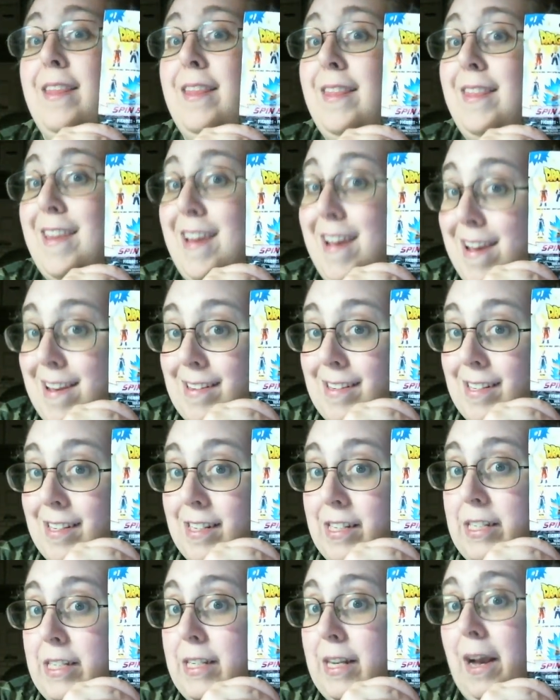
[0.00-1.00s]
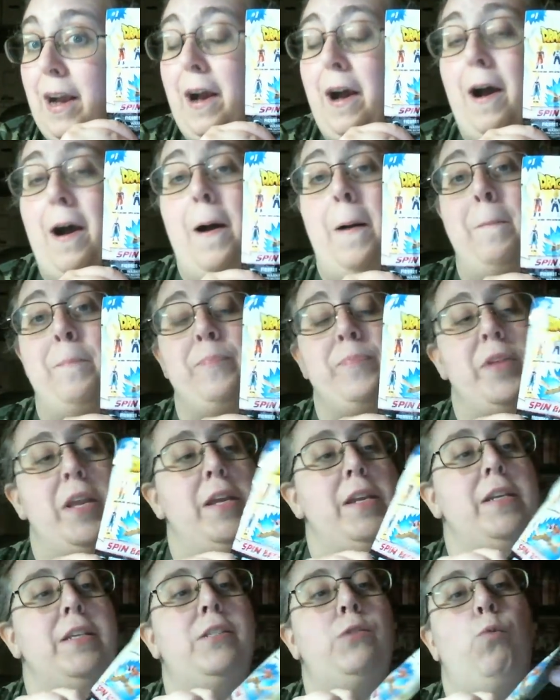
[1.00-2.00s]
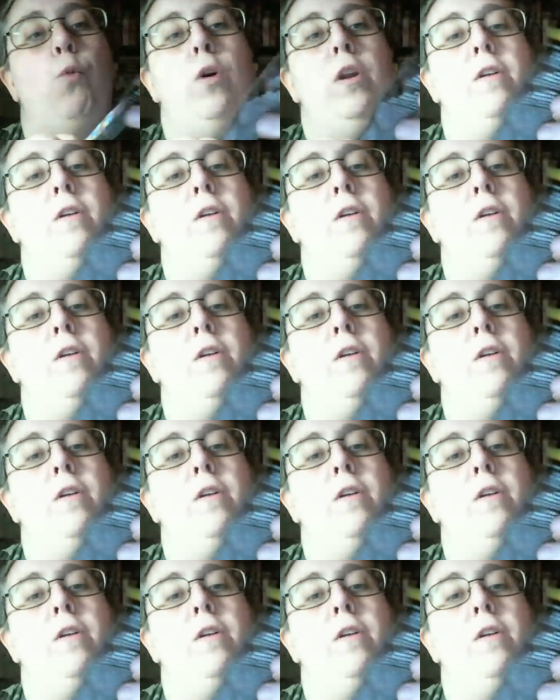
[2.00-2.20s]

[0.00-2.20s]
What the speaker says: this. It is one